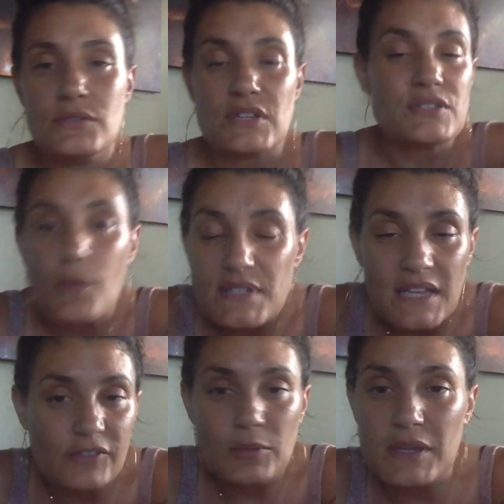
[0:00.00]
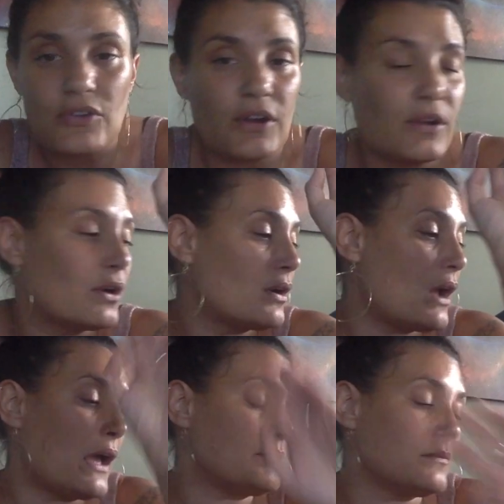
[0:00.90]
Doesn't always have to be darker.
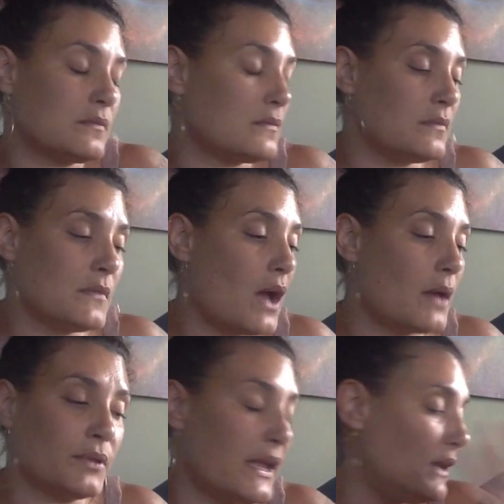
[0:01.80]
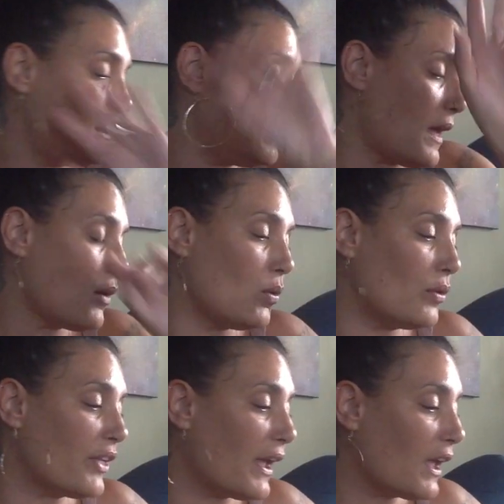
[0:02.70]
I'm not playing into that
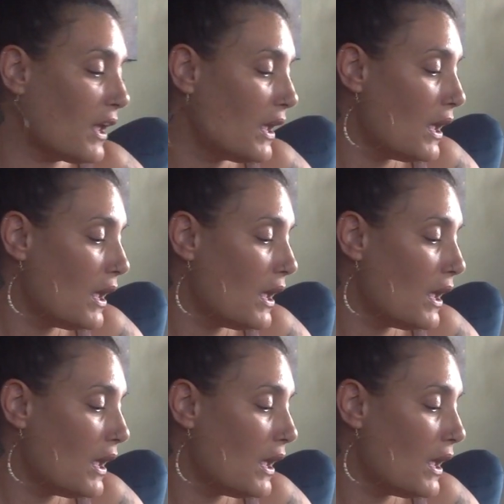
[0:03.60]
whole thing.